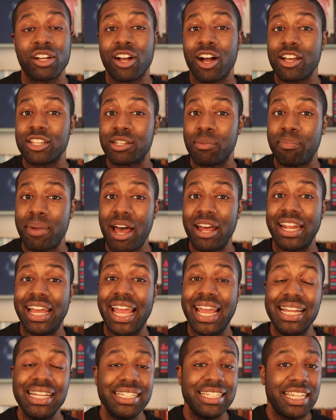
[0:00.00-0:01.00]
costs about
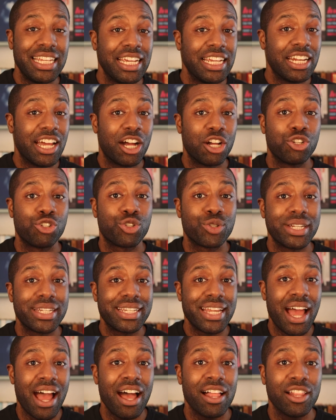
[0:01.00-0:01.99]

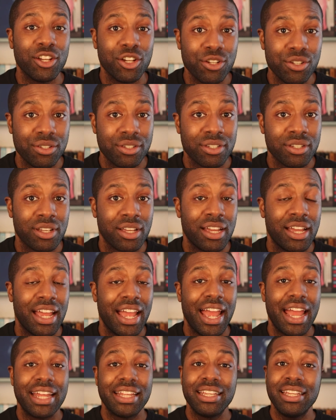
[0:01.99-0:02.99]
$1,800,
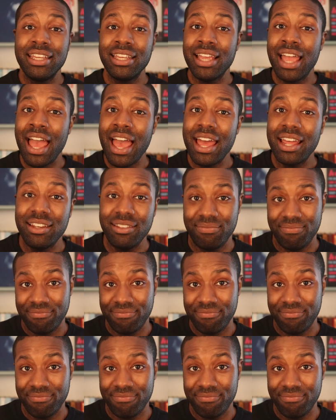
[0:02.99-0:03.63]
and yet